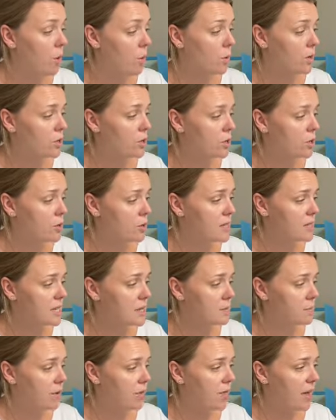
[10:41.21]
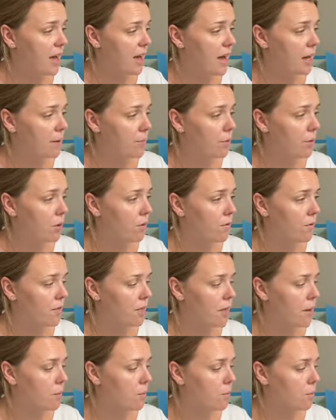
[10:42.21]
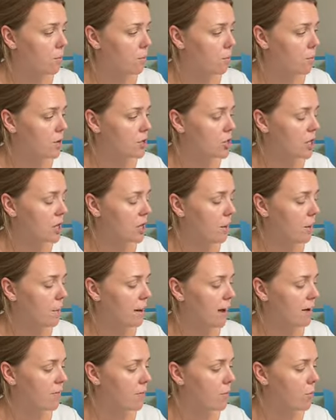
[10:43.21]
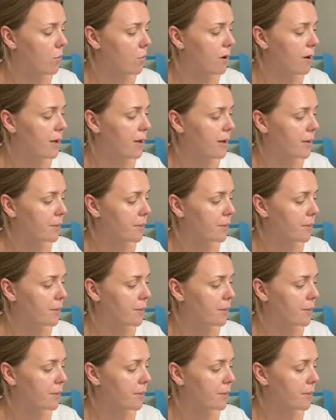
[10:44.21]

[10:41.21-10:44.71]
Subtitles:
which Lucy's mother had brought for them when she got back from work.